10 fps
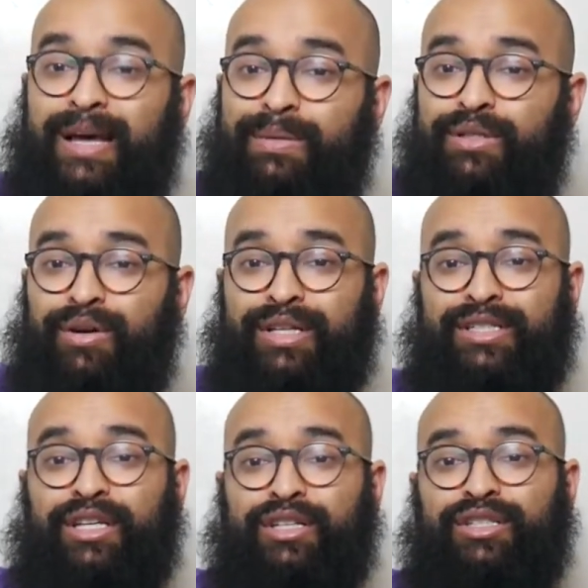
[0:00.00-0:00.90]
episode is
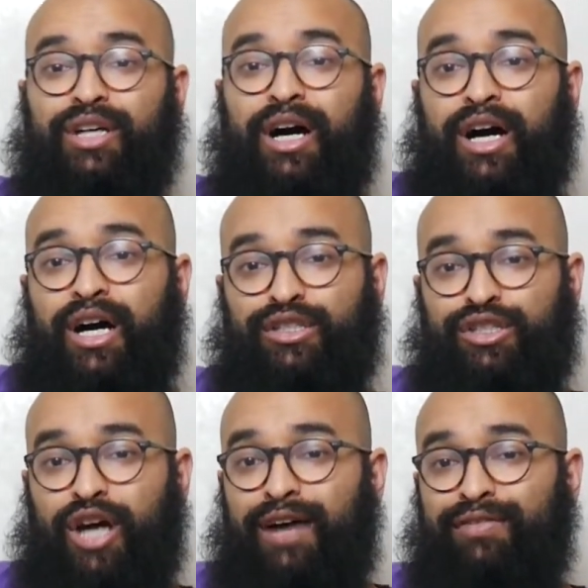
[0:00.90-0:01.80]
the
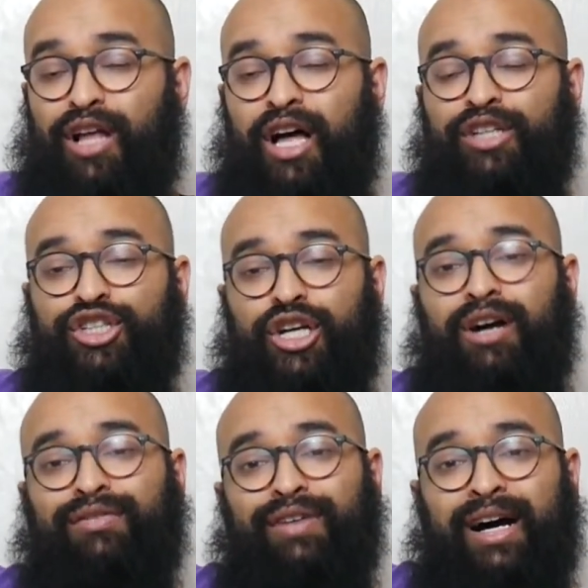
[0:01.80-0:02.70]
soft launch
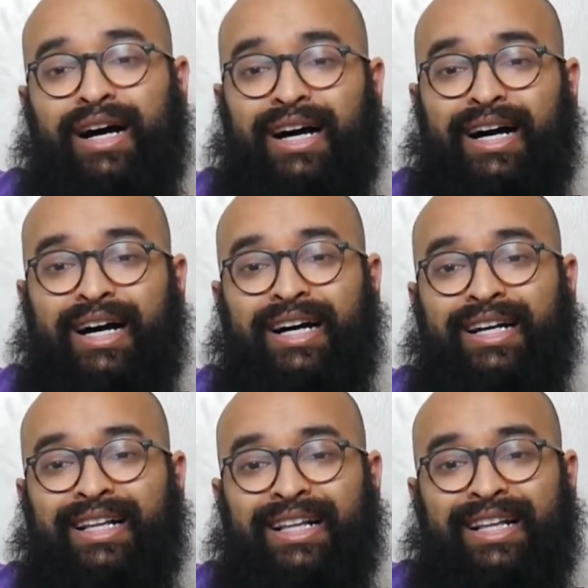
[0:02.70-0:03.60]
of
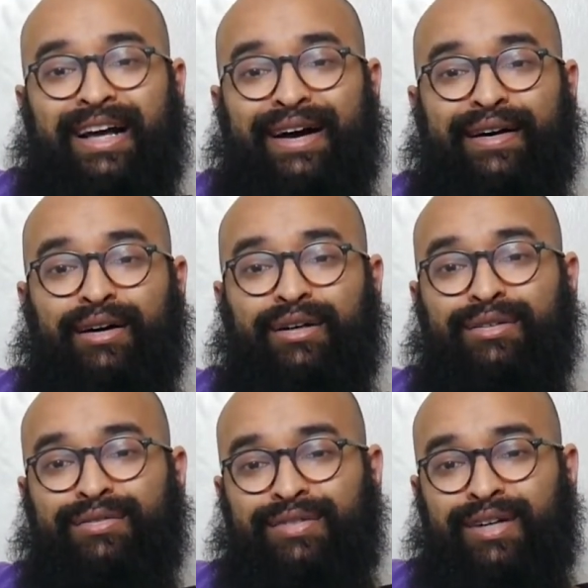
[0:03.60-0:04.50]
of